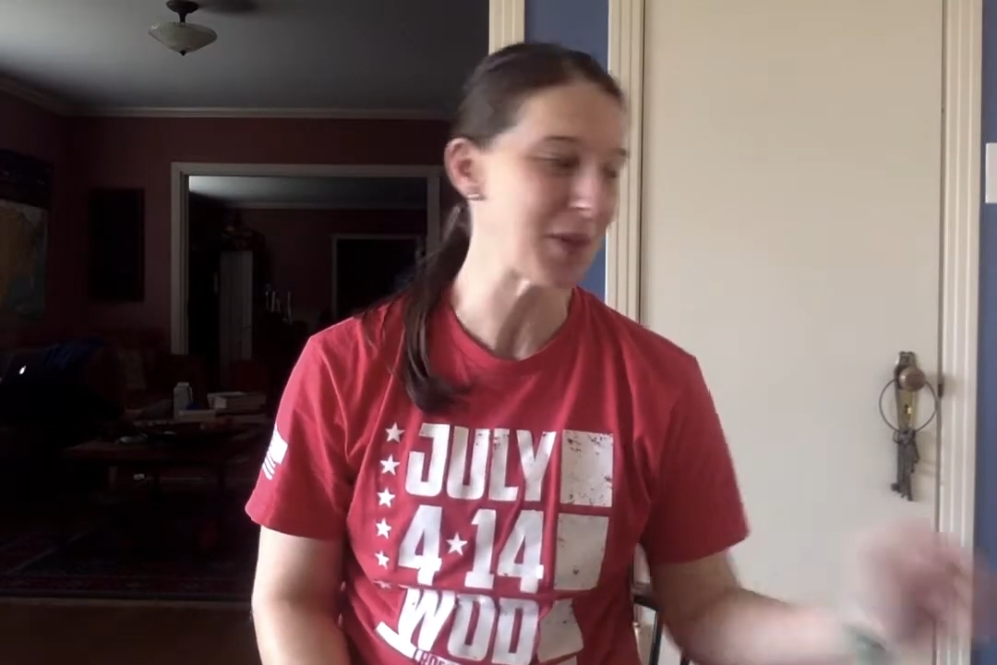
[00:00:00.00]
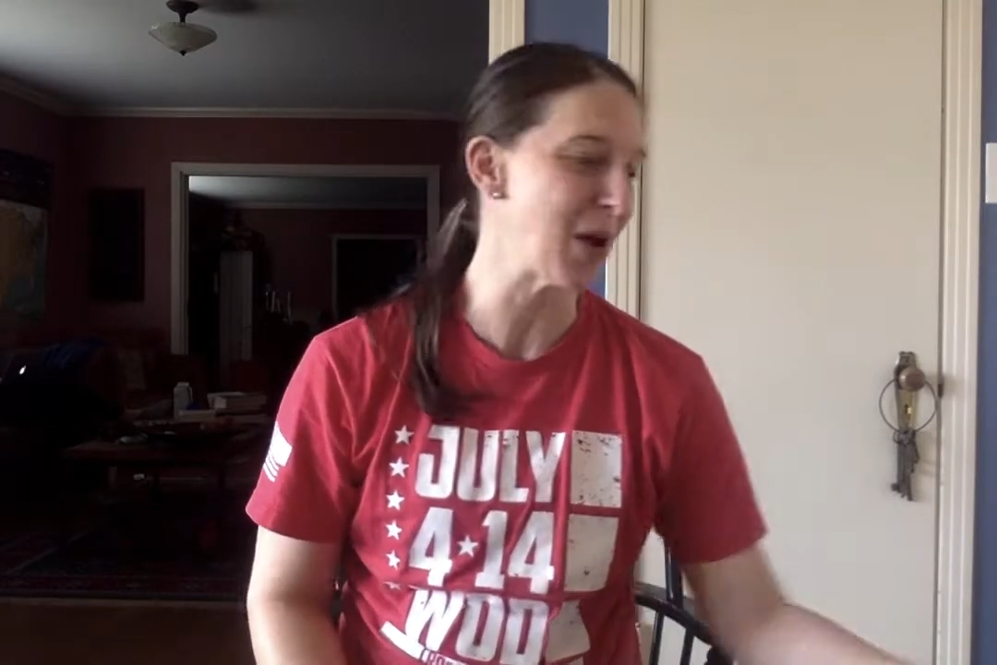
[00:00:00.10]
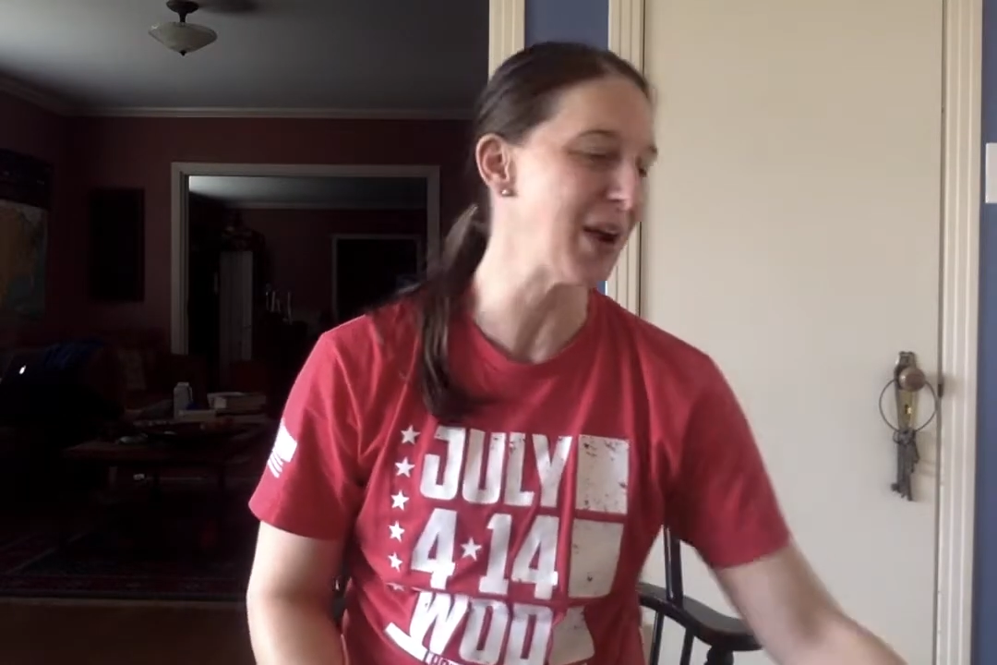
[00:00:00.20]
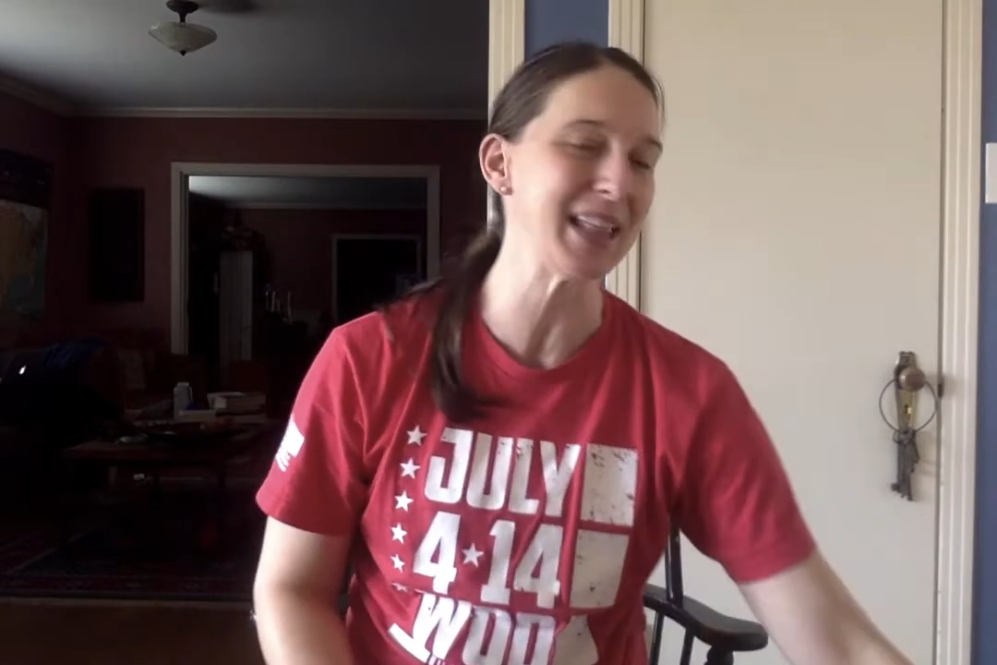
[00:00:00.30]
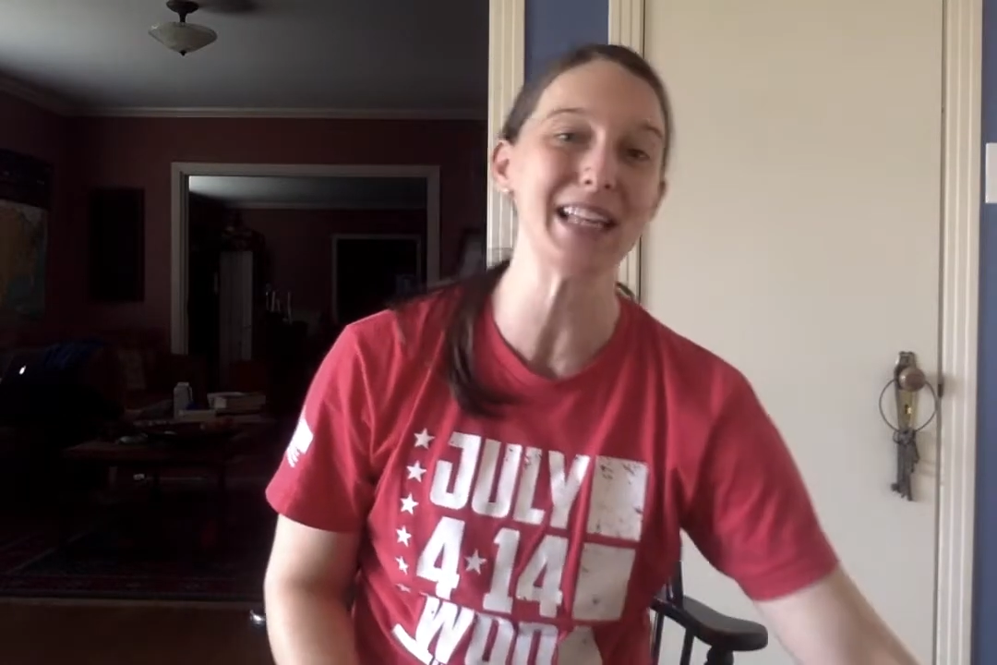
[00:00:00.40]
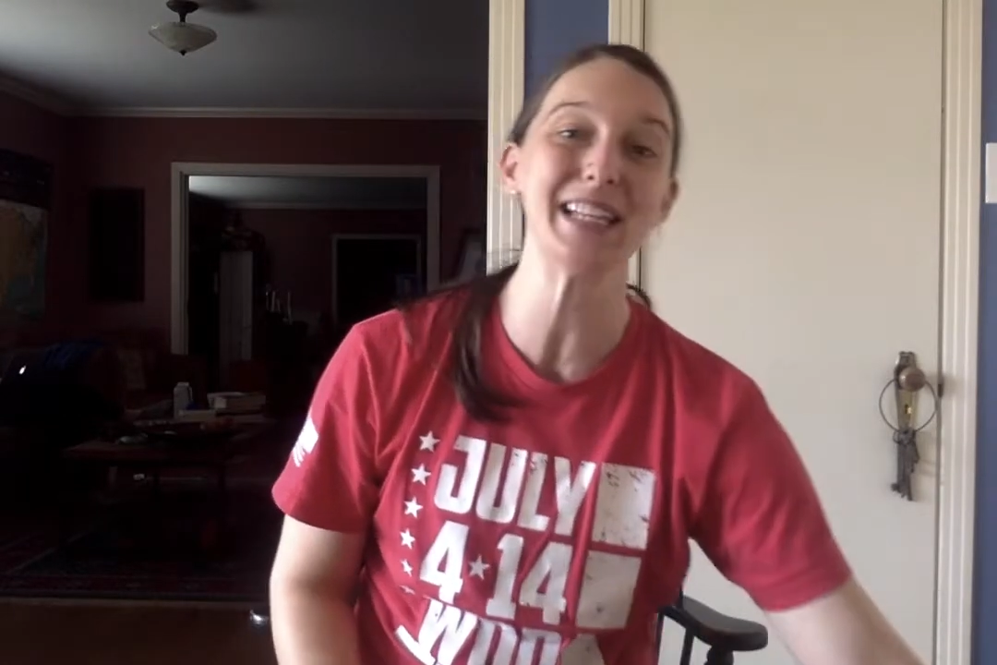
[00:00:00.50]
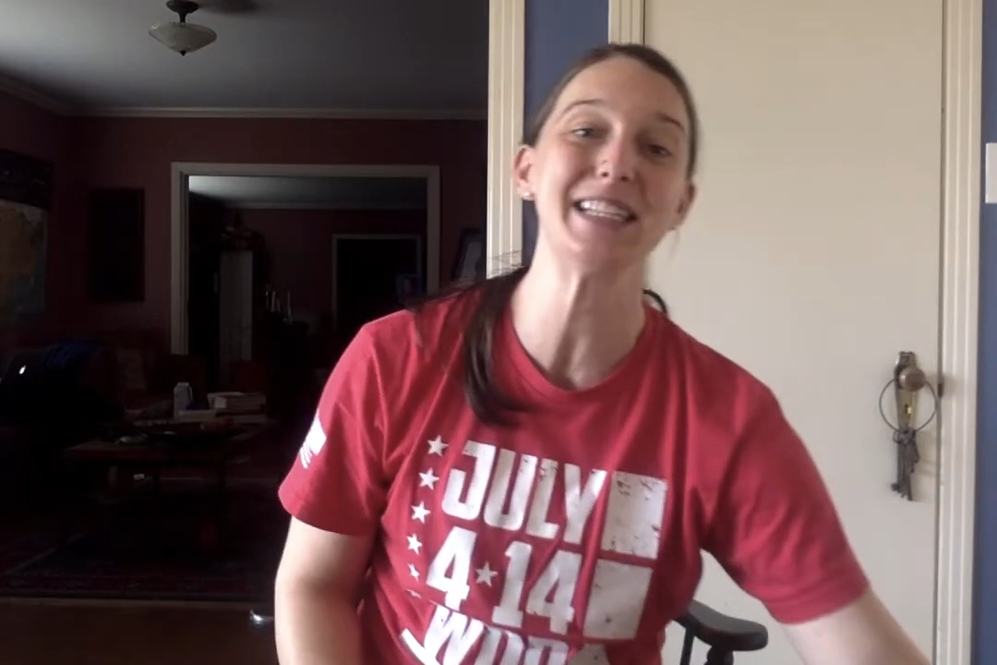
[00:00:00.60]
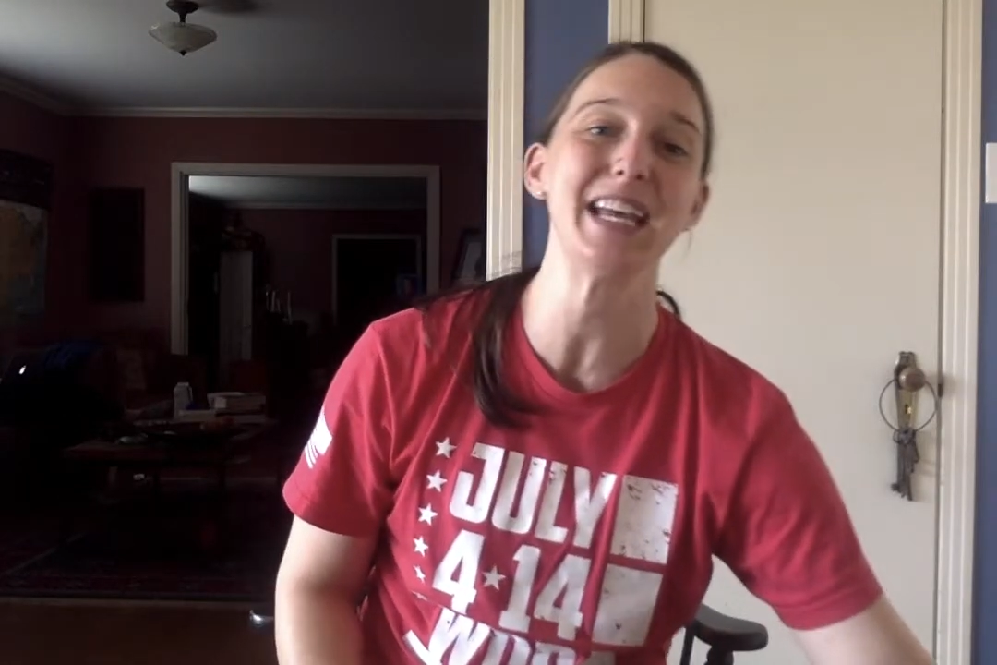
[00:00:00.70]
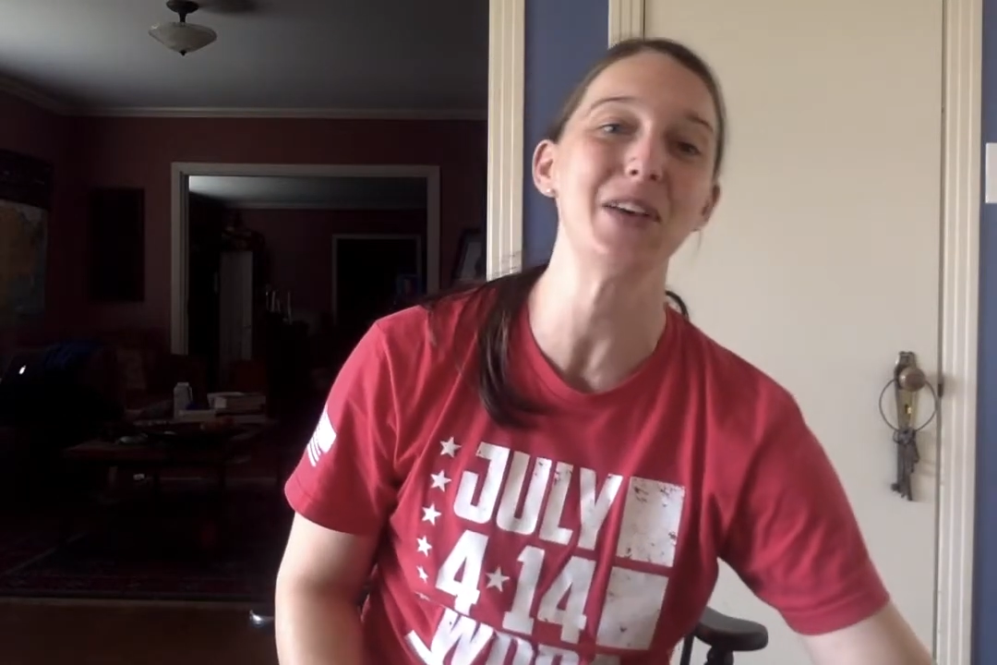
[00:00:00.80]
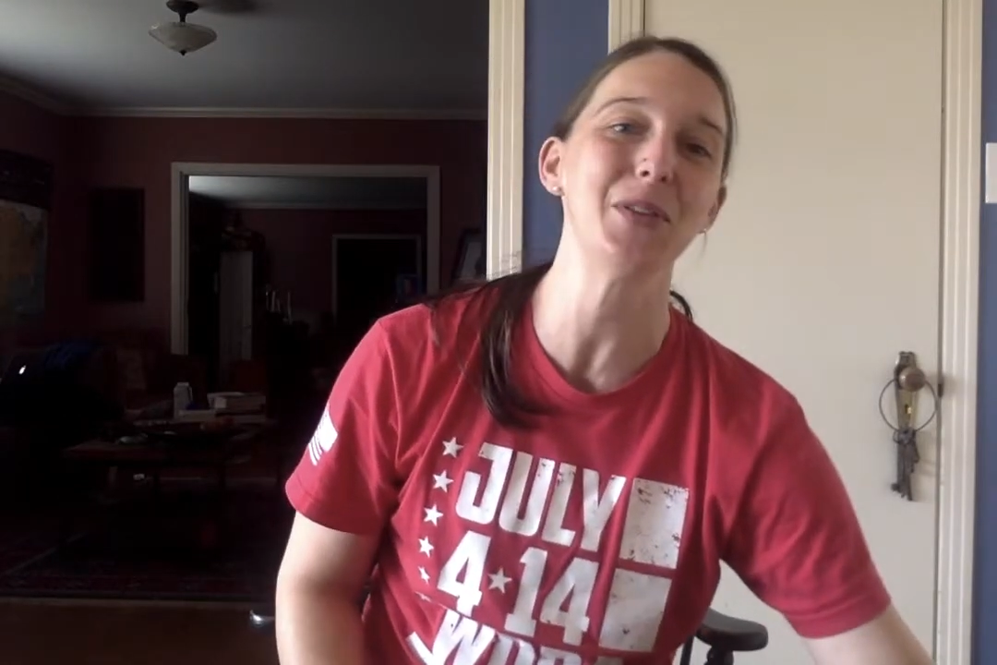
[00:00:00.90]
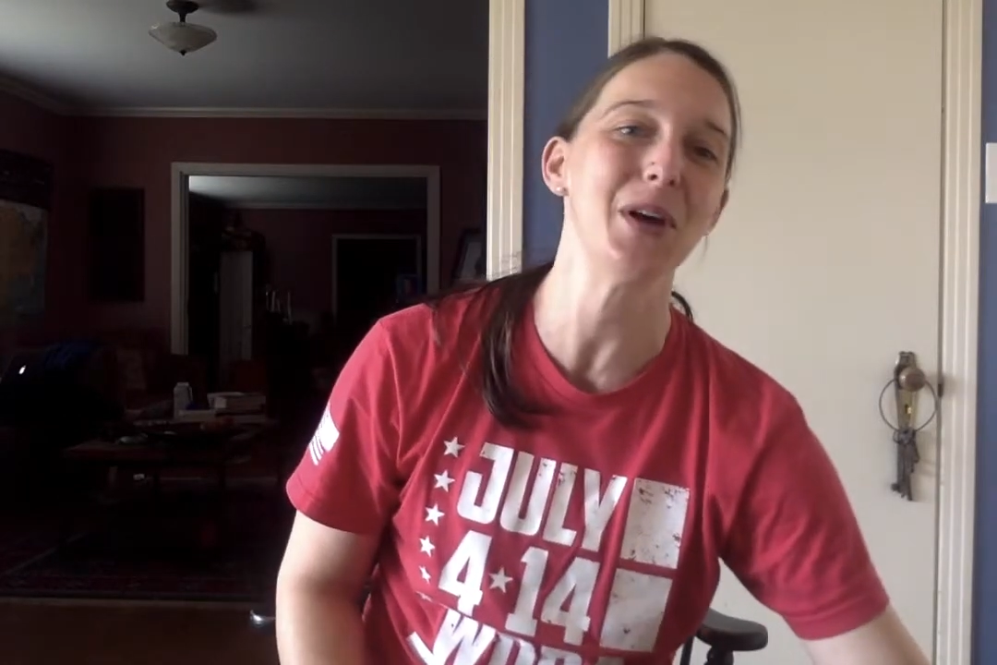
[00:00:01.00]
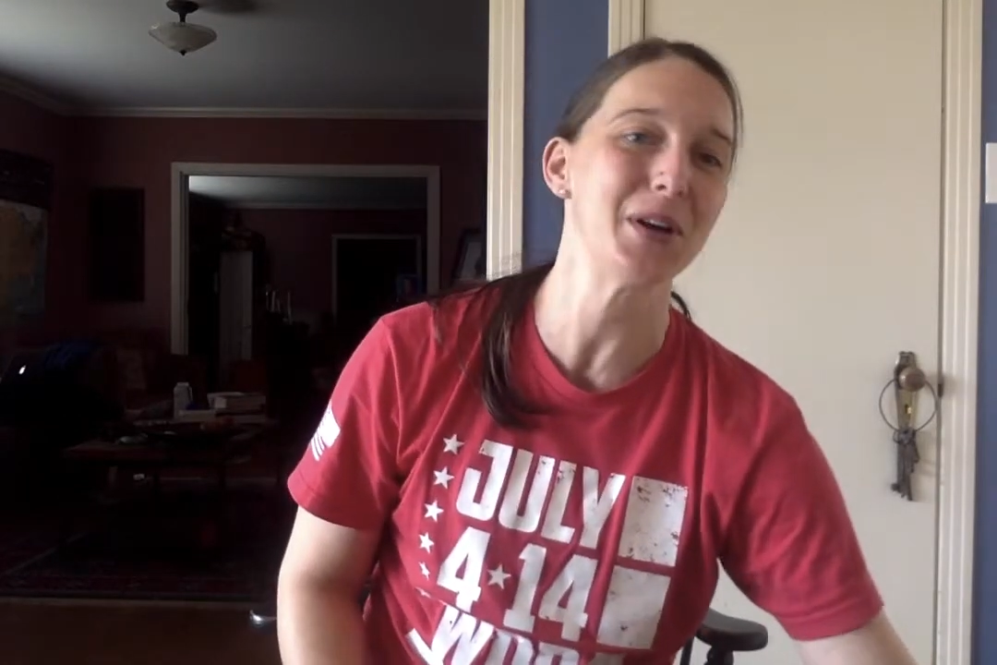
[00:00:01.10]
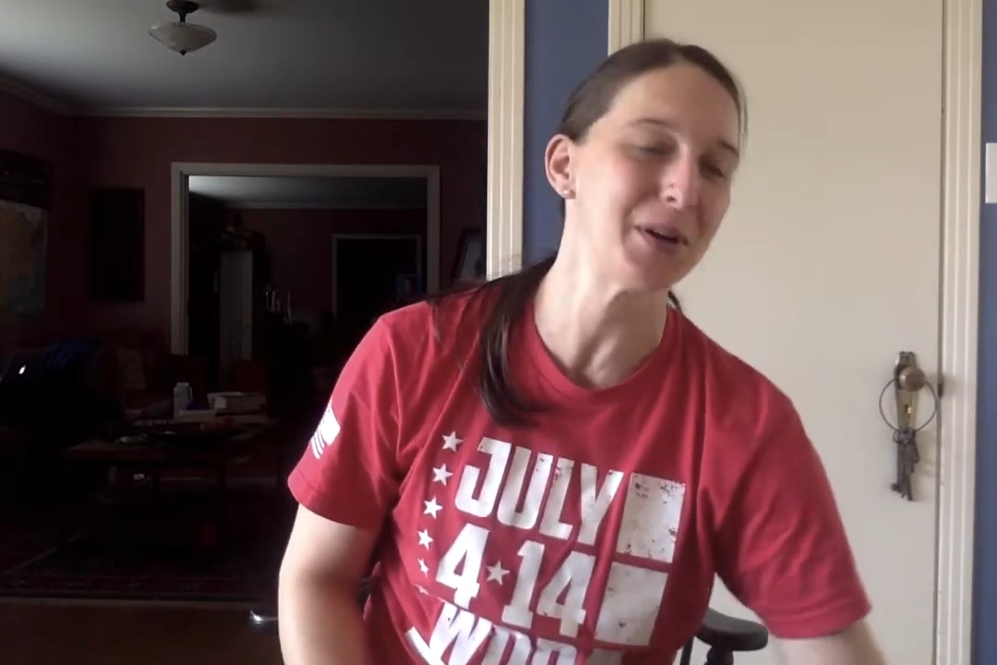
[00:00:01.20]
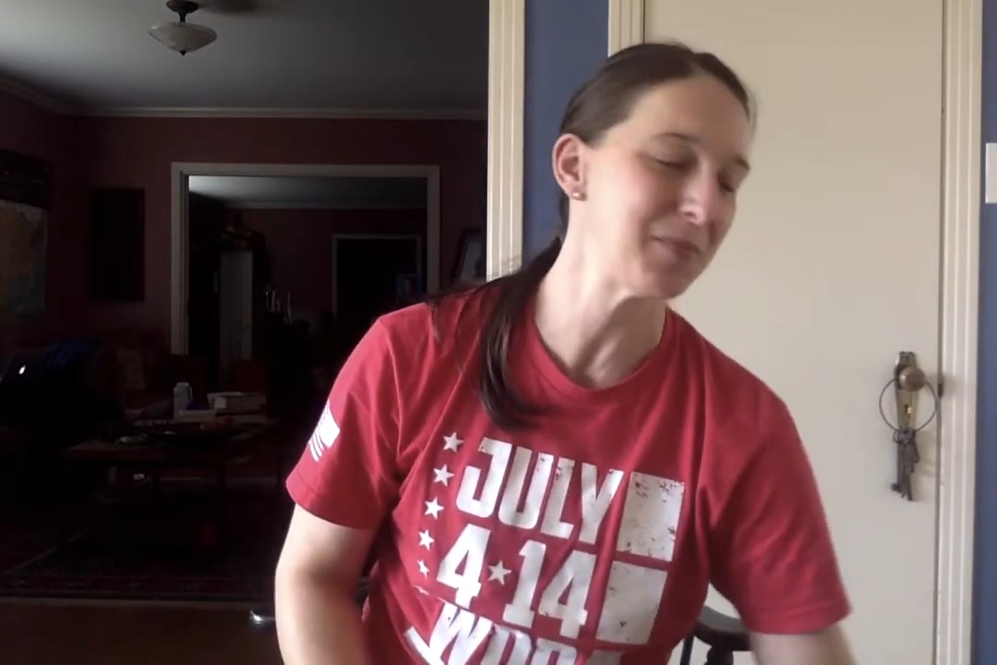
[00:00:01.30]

All right, let's take a look.